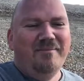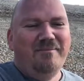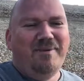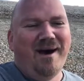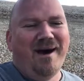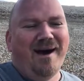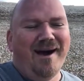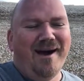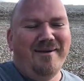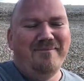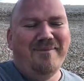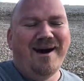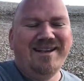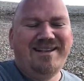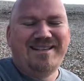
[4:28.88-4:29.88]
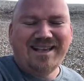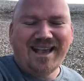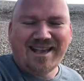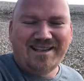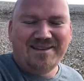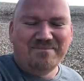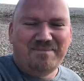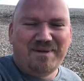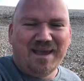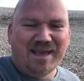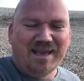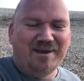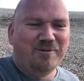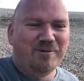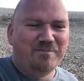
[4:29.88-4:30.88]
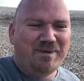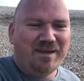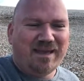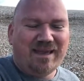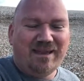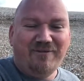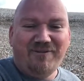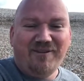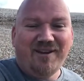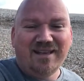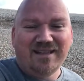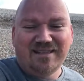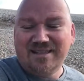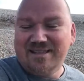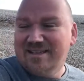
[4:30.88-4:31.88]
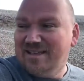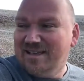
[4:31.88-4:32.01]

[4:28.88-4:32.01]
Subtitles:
But my second pick would be flight.